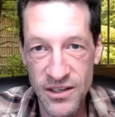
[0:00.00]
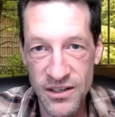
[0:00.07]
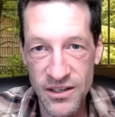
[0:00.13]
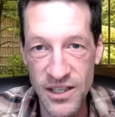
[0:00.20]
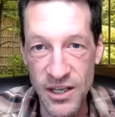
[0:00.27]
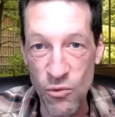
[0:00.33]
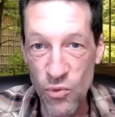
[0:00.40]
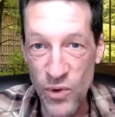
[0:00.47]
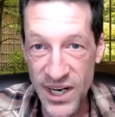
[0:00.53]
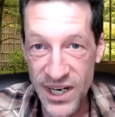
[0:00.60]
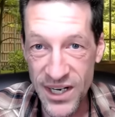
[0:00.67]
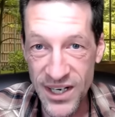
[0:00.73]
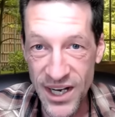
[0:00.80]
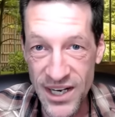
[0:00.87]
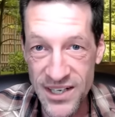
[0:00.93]
that
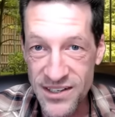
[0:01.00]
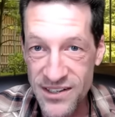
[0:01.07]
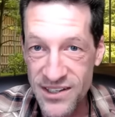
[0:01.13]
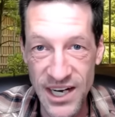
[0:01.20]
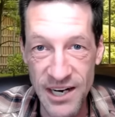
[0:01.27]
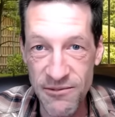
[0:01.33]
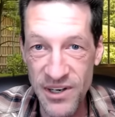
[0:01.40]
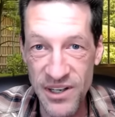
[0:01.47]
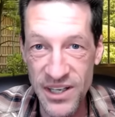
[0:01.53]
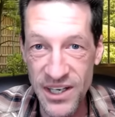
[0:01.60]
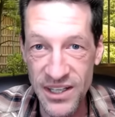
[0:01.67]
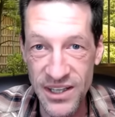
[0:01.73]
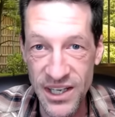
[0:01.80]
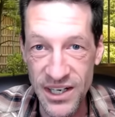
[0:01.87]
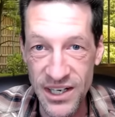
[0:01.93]
recognizes that
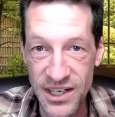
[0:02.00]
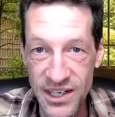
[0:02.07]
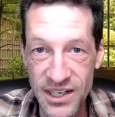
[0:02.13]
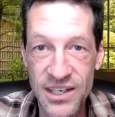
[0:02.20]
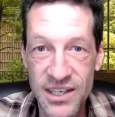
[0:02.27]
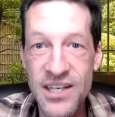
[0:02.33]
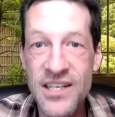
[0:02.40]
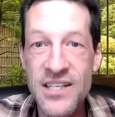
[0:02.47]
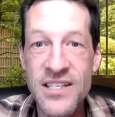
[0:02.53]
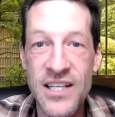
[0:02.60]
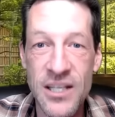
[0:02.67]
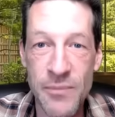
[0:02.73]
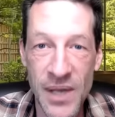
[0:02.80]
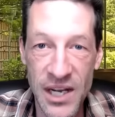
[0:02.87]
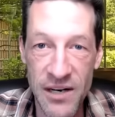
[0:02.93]
everything that is in
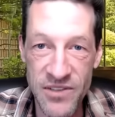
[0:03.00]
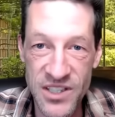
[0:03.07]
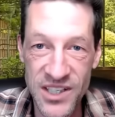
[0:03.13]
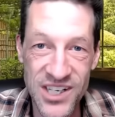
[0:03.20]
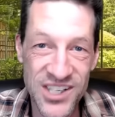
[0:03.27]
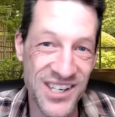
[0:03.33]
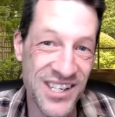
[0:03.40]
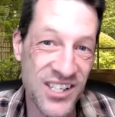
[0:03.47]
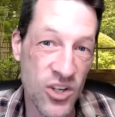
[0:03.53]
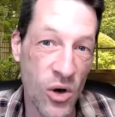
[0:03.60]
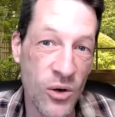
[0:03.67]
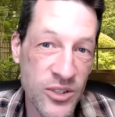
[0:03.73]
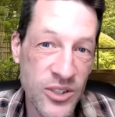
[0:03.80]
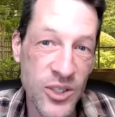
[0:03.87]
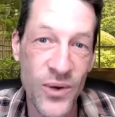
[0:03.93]
the manifestation is
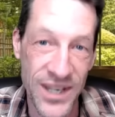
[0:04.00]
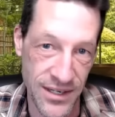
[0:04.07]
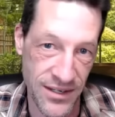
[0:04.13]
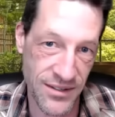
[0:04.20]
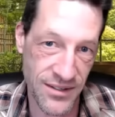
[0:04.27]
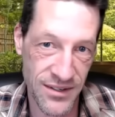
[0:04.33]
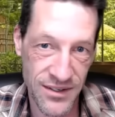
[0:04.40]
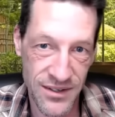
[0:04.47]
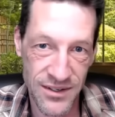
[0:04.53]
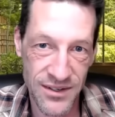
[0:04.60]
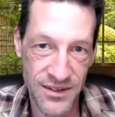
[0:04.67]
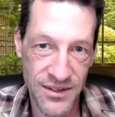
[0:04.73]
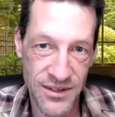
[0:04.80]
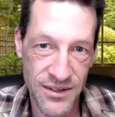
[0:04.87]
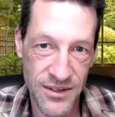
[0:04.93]
also it.
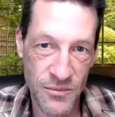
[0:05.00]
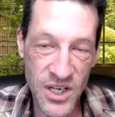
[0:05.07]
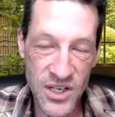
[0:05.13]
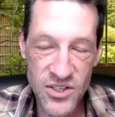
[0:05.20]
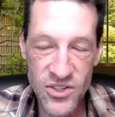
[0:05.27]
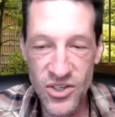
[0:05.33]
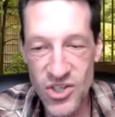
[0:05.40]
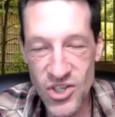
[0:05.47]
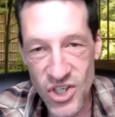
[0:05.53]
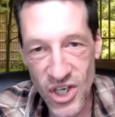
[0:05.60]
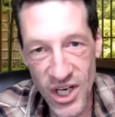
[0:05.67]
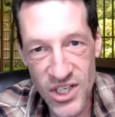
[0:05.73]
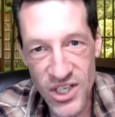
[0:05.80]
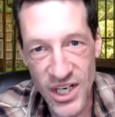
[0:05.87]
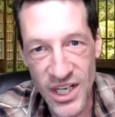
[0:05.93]
Because to
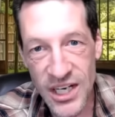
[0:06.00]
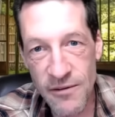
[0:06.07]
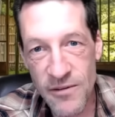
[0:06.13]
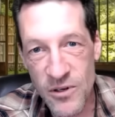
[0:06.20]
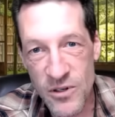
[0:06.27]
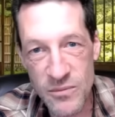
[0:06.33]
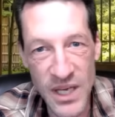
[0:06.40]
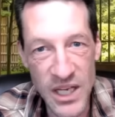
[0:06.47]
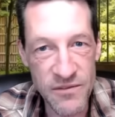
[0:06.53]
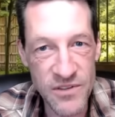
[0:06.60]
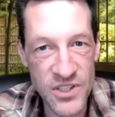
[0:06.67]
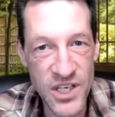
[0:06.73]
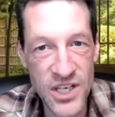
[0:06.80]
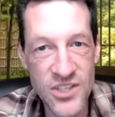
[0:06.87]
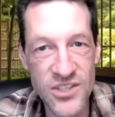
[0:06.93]
judge any of those
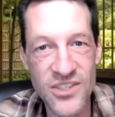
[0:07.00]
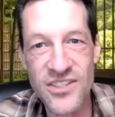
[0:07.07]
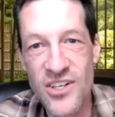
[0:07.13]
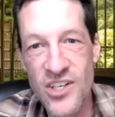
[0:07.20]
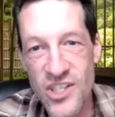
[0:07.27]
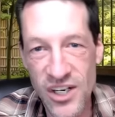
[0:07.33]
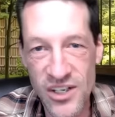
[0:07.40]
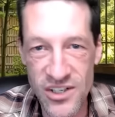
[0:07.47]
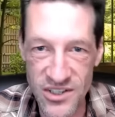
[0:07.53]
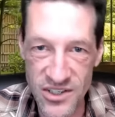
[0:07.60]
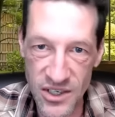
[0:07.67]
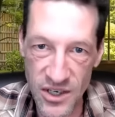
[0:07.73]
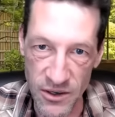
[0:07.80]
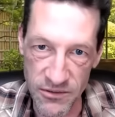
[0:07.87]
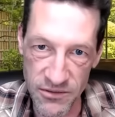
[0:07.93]
manifestations is to judge
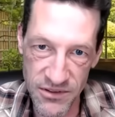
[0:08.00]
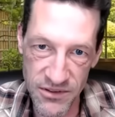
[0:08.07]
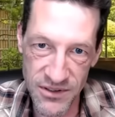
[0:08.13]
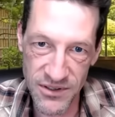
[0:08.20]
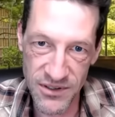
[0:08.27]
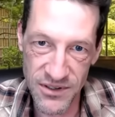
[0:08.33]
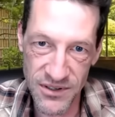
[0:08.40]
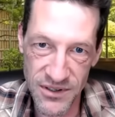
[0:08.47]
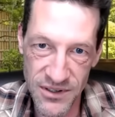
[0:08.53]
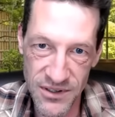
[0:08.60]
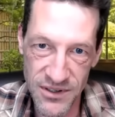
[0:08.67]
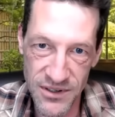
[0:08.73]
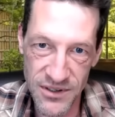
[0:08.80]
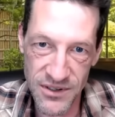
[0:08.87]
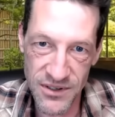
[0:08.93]
itself.
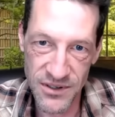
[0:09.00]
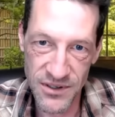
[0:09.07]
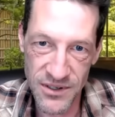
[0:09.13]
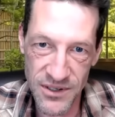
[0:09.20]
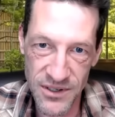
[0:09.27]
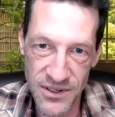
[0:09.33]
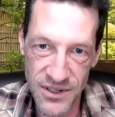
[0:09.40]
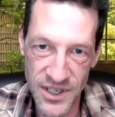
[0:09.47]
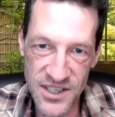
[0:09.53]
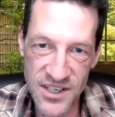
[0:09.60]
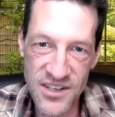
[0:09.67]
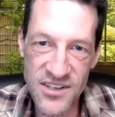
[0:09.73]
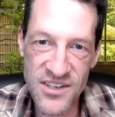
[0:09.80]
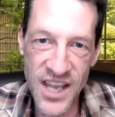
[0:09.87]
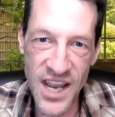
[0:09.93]
It's
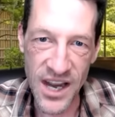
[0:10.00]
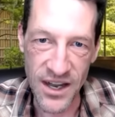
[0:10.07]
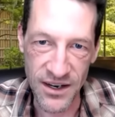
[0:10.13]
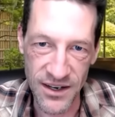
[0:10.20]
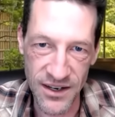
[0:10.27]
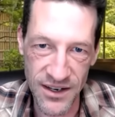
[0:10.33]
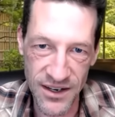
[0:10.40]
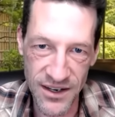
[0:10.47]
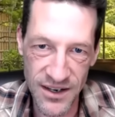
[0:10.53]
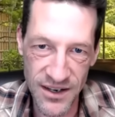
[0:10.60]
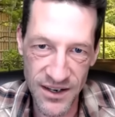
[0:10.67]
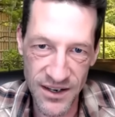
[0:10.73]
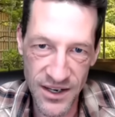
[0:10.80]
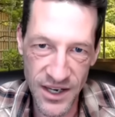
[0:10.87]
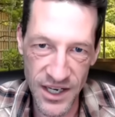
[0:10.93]
insane
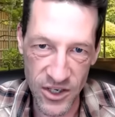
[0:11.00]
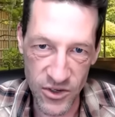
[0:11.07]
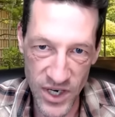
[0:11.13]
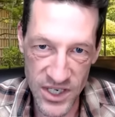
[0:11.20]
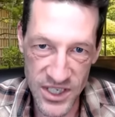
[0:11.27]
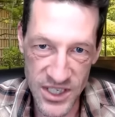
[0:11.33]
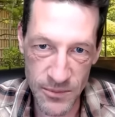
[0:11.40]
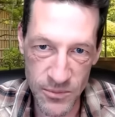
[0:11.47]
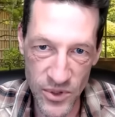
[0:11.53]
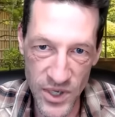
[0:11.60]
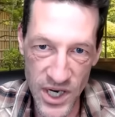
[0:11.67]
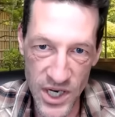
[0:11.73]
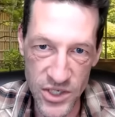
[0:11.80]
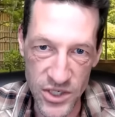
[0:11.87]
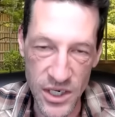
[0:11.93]
and it mm-hmm. creates
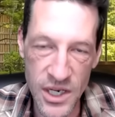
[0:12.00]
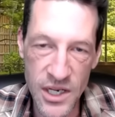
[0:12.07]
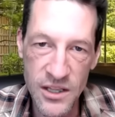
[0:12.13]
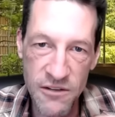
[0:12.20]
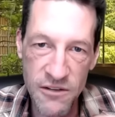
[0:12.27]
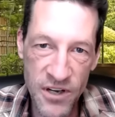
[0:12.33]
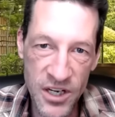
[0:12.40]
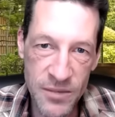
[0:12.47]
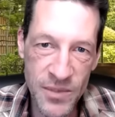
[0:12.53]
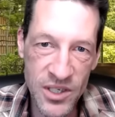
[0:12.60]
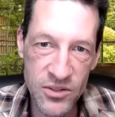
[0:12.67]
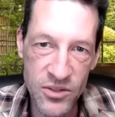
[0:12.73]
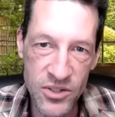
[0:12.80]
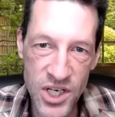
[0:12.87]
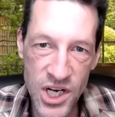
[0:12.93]
separation. The
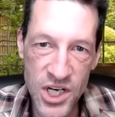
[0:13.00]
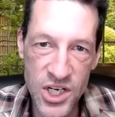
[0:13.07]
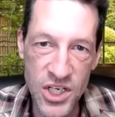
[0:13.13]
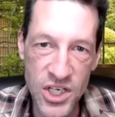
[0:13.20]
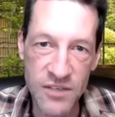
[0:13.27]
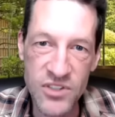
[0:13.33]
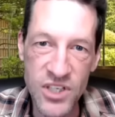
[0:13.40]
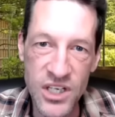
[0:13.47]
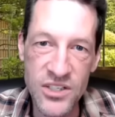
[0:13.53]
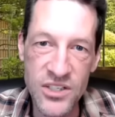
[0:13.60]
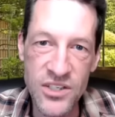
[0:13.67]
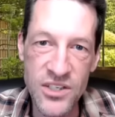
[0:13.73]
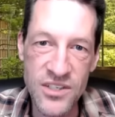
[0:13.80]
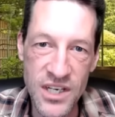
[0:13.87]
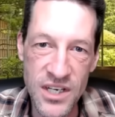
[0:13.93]
fundamental teaching of
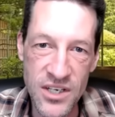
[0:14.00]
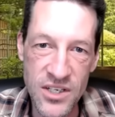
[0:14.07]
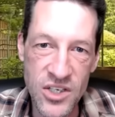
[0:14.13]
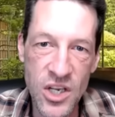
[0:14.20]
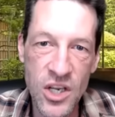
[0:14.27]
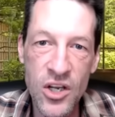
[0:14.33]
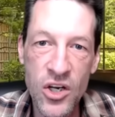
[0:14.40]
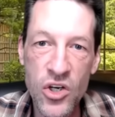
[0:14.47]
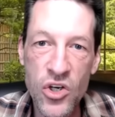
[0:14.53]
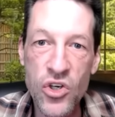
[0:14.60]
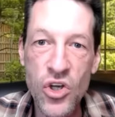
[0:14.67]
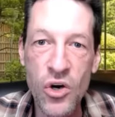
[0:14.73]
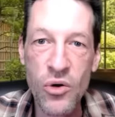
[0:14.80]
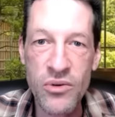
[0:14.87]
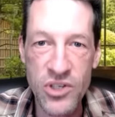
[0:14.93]
Genesis is
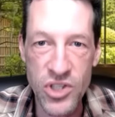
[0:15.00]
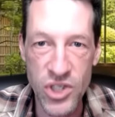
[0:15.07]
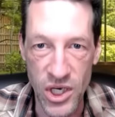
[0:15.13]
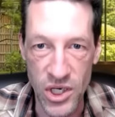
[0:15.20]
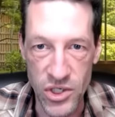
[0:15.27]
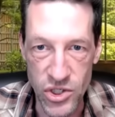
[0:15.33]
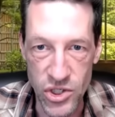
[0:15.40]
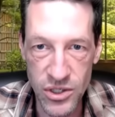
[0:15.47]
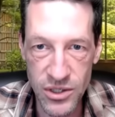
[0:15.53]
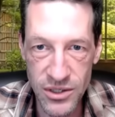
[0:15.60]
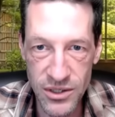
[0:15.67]
don't judge